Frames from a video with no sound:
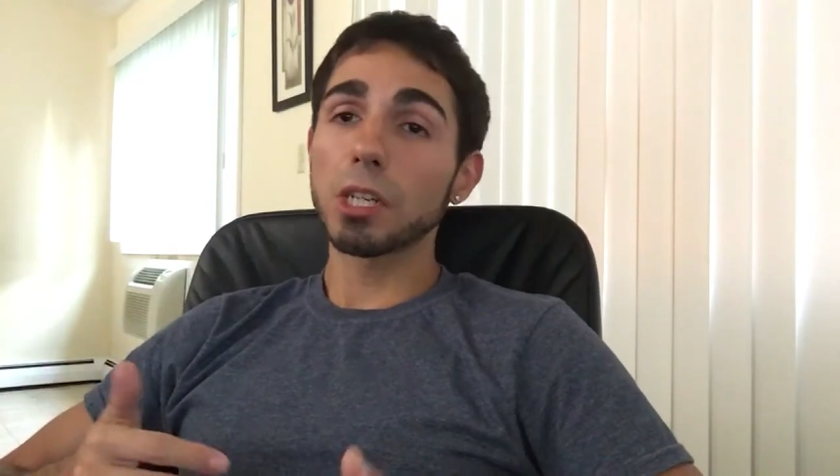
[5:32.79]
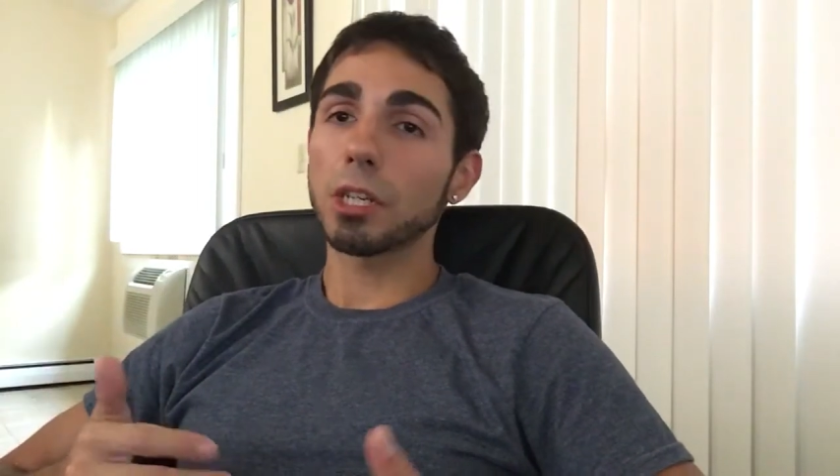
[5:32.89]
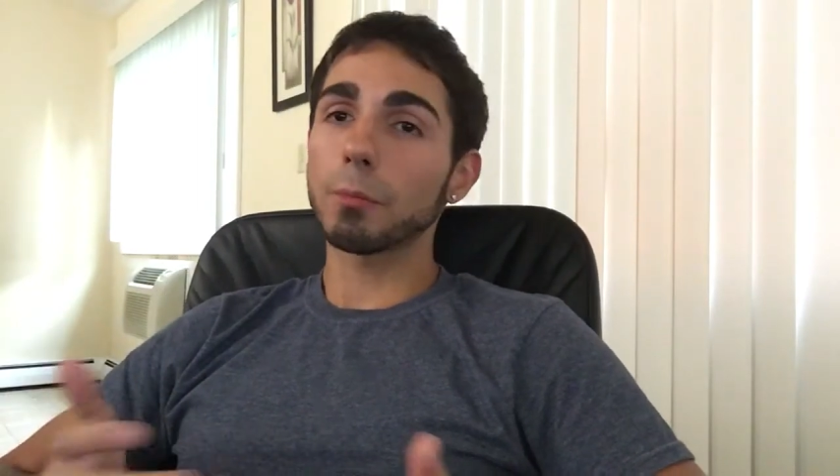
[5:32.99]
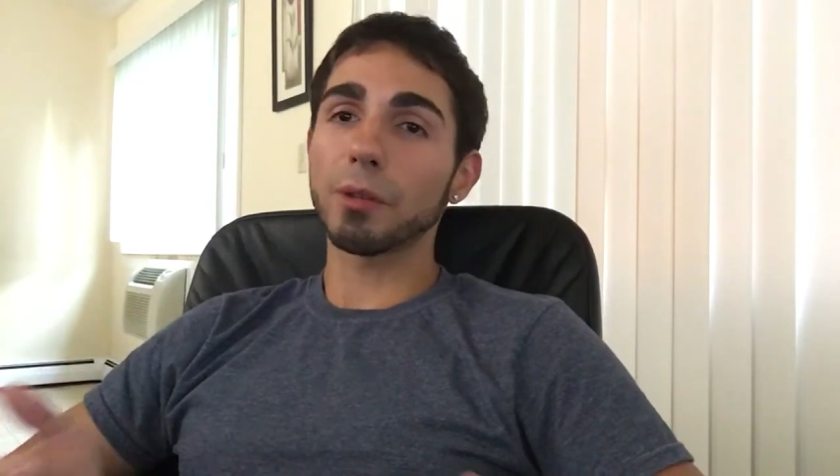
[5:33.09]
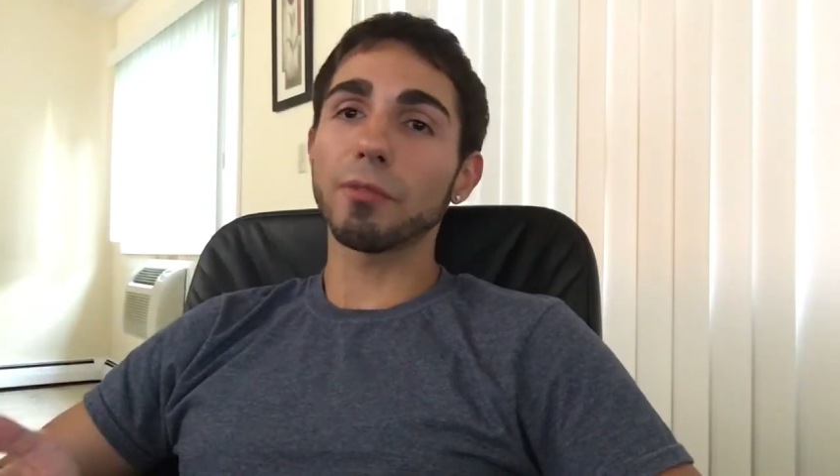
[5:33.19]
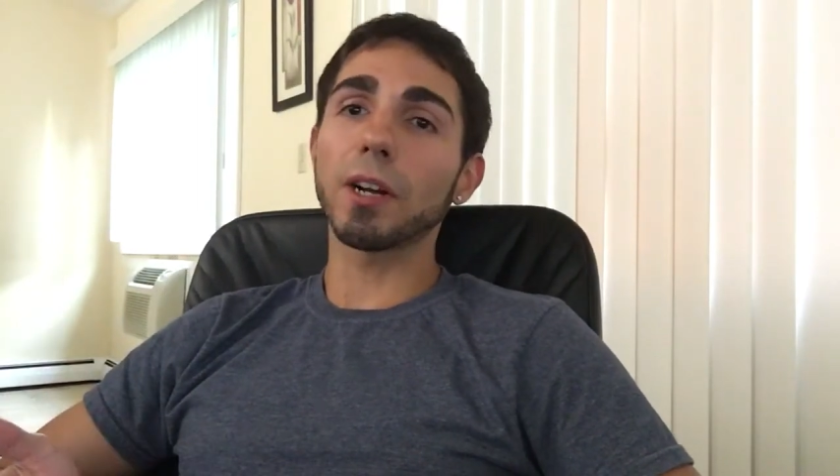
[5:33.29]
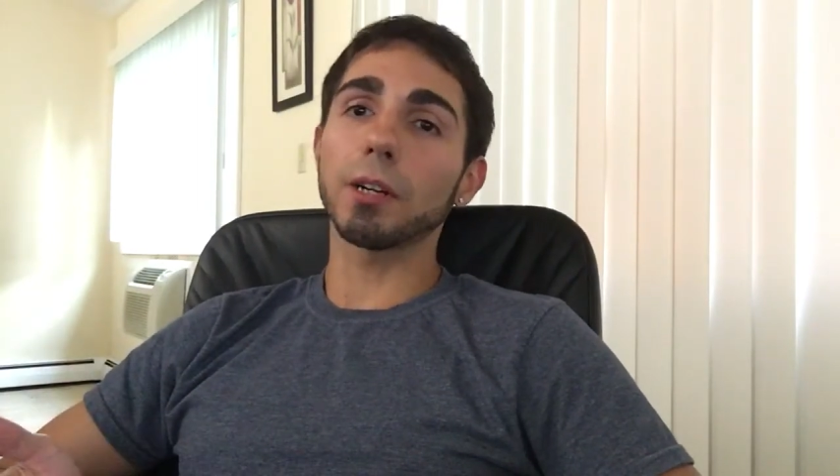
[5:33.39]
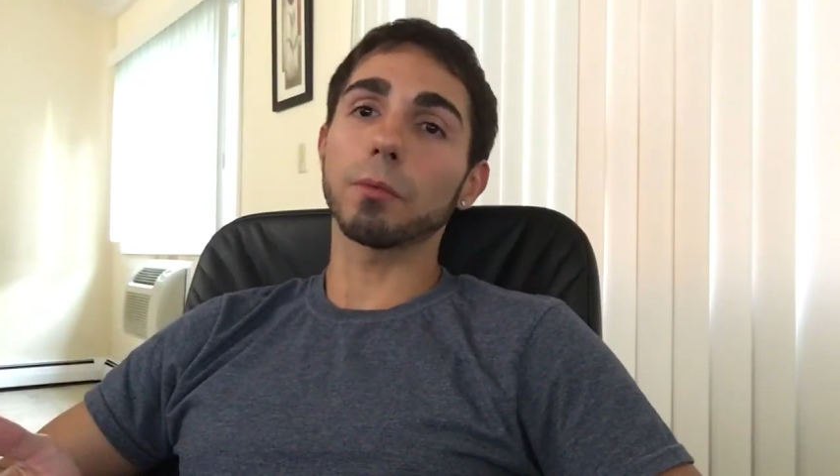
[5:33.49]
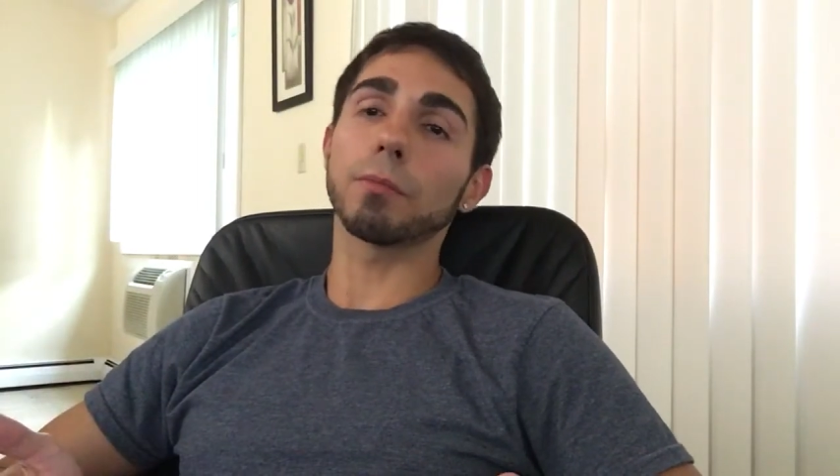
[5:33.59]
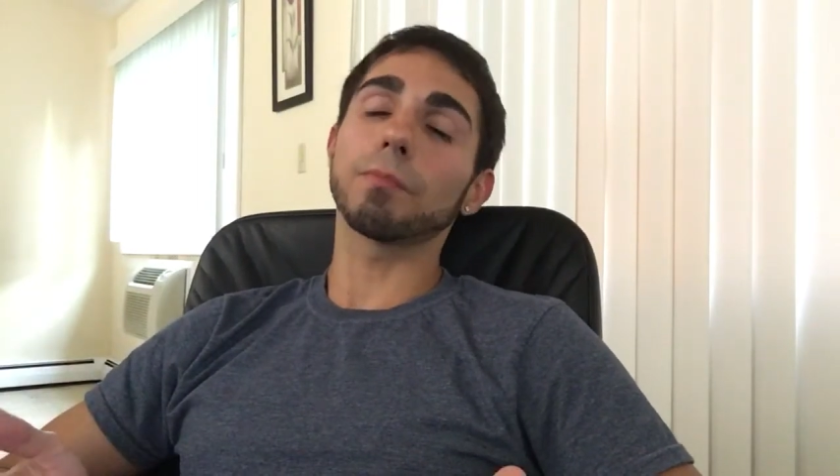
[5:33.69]
you're going to be
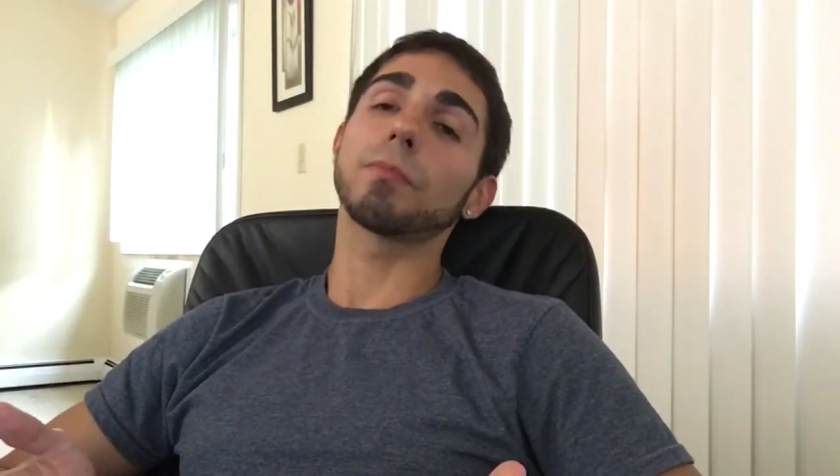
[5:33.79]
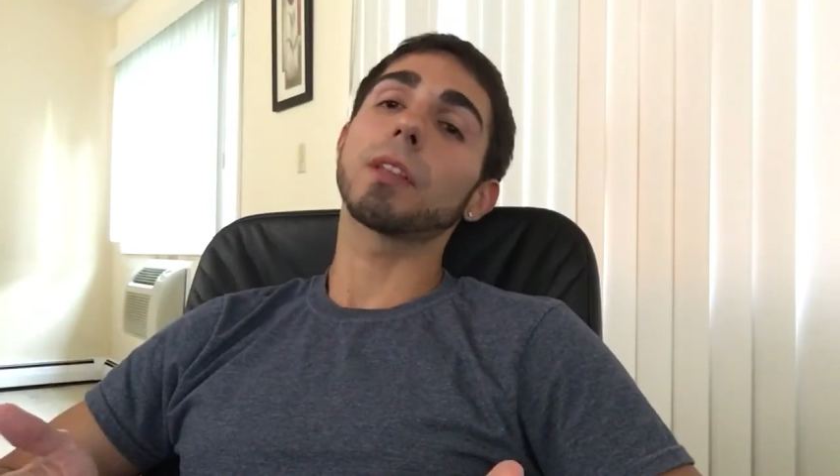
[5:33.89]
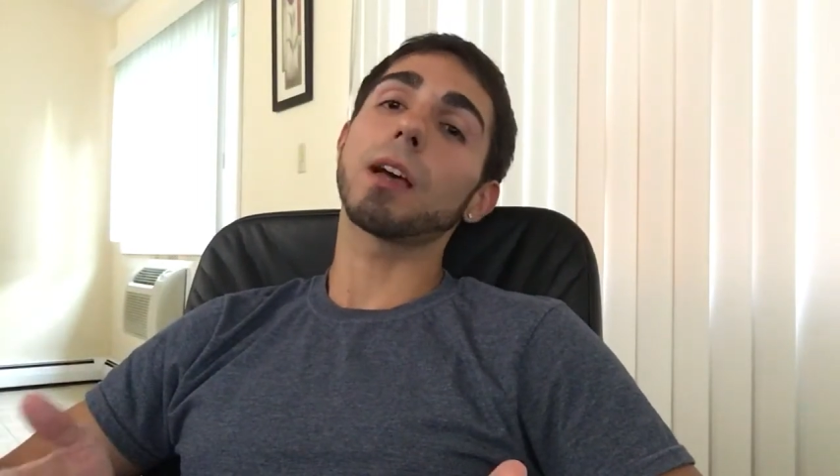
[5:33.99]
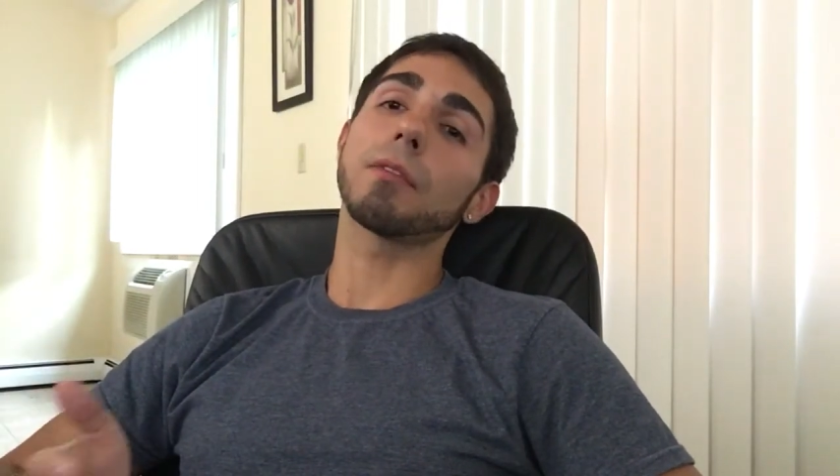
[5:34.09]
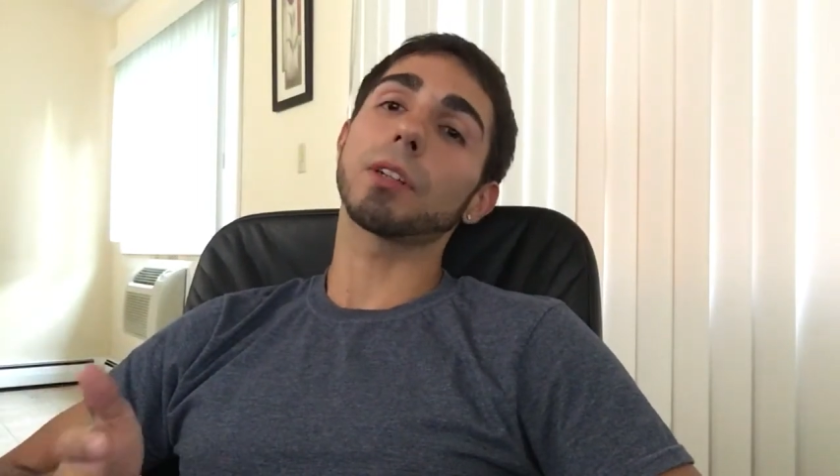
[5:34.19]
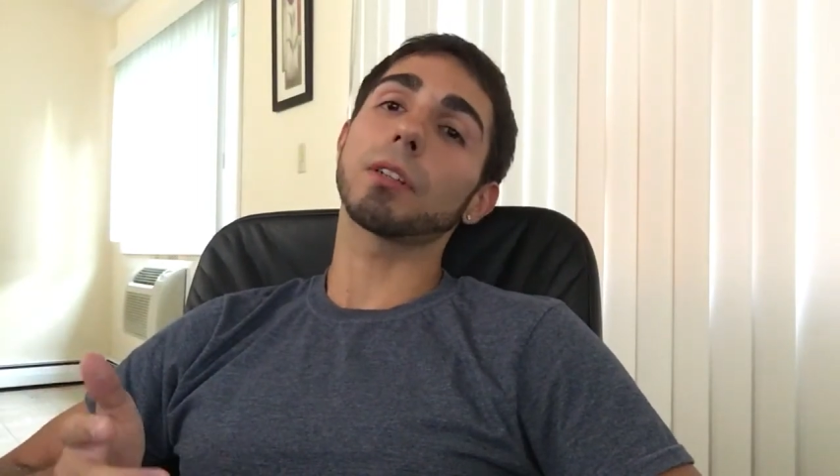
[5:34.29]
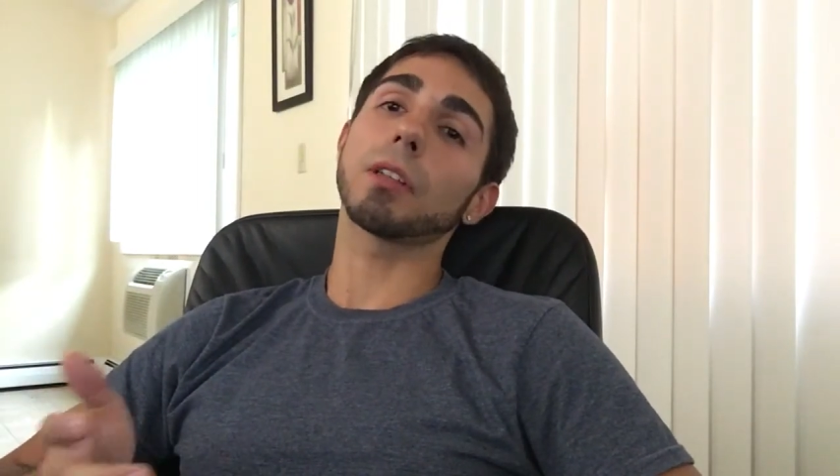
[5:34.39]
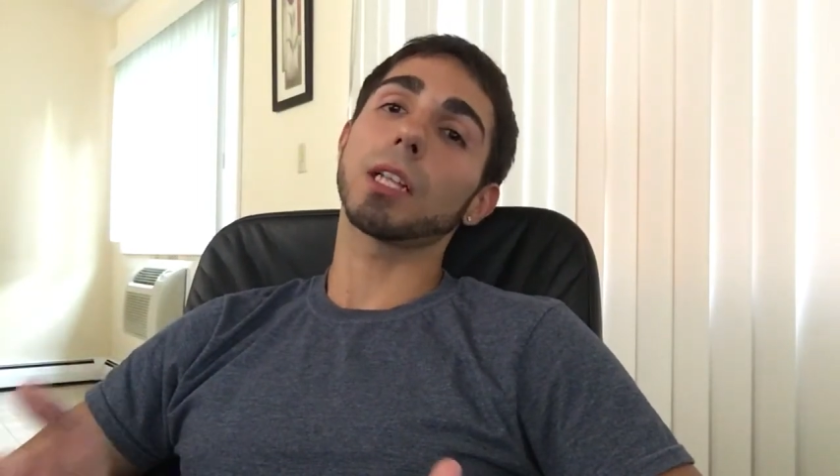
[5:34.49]
fine with having